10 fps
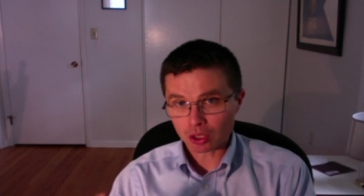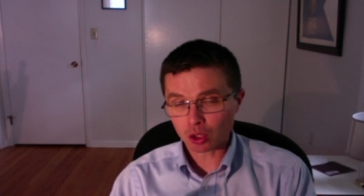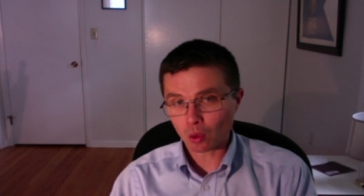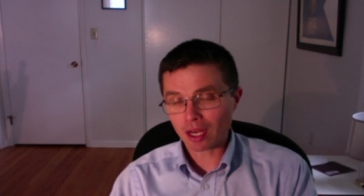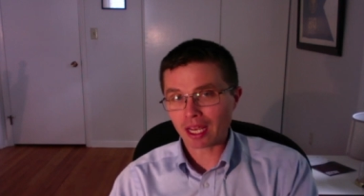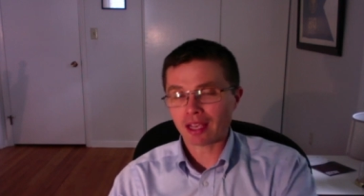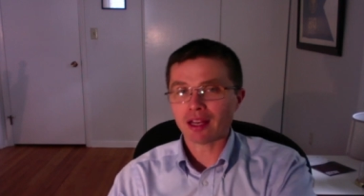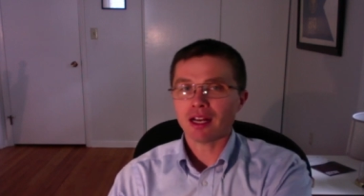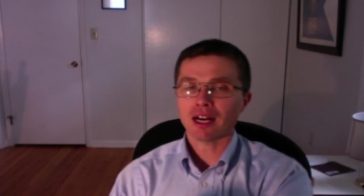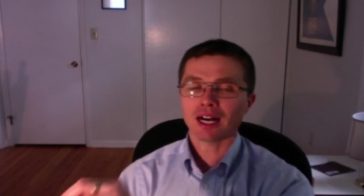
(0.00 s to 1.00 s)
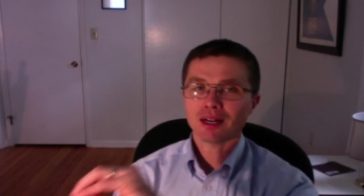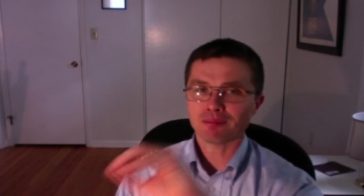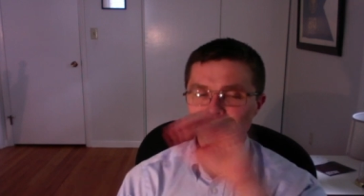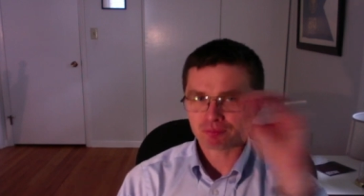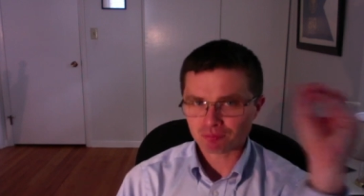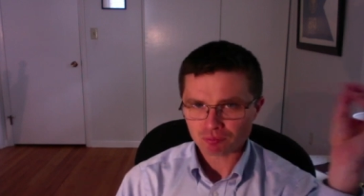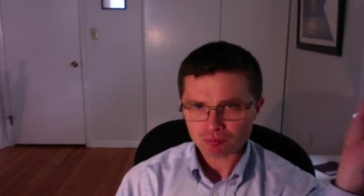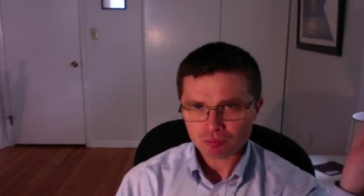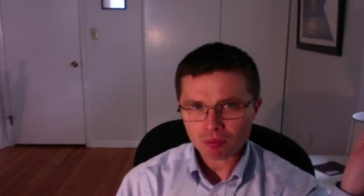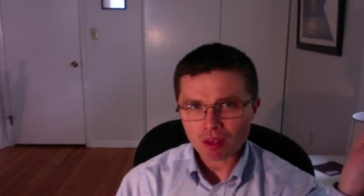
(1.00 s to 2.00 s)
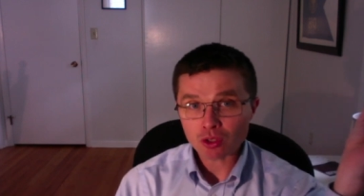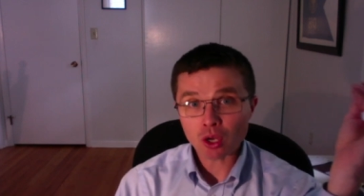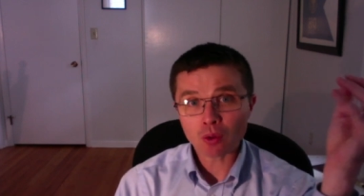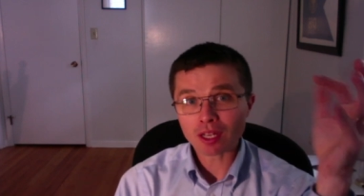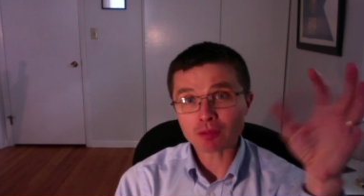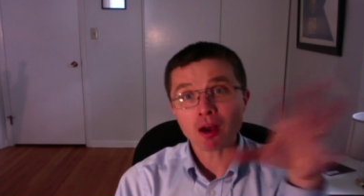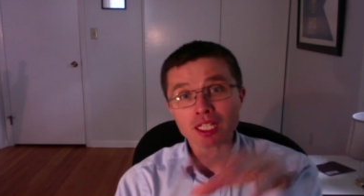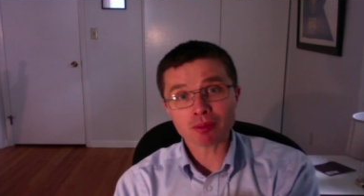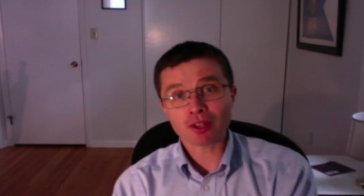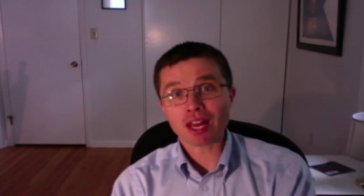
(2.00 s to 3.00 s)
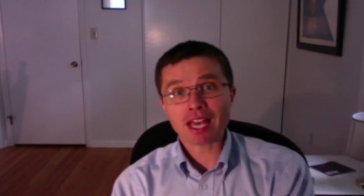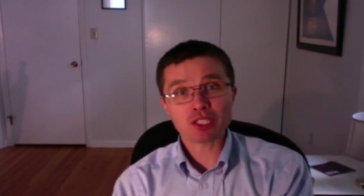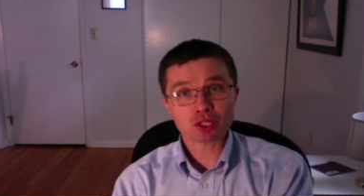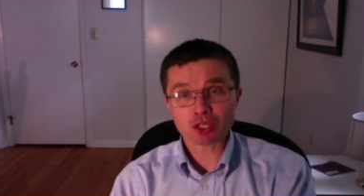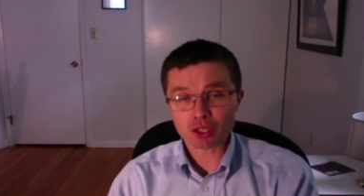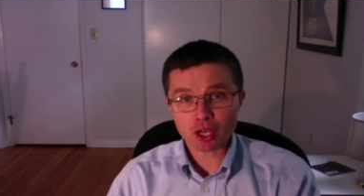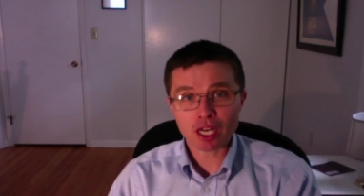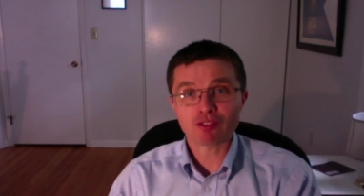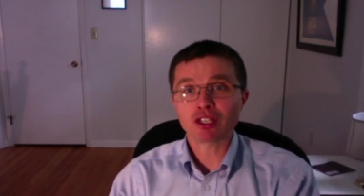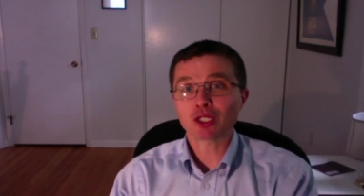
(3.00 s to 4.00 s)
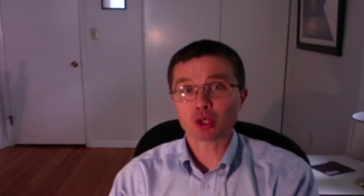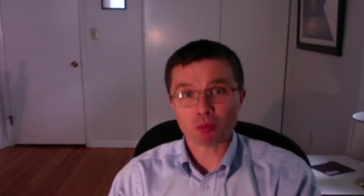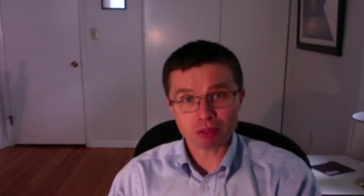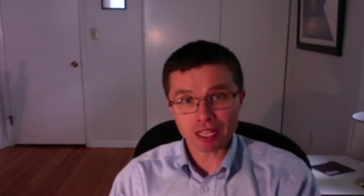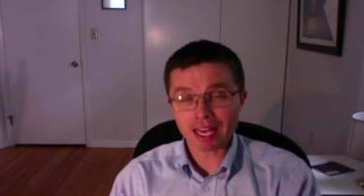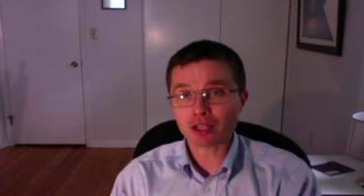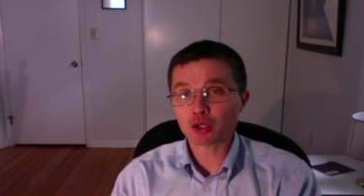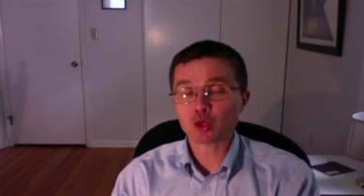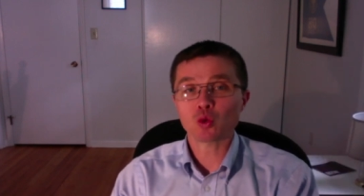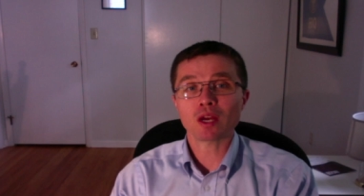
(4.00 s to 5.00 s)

joining. So it's possible that Agis's kind of initial plan to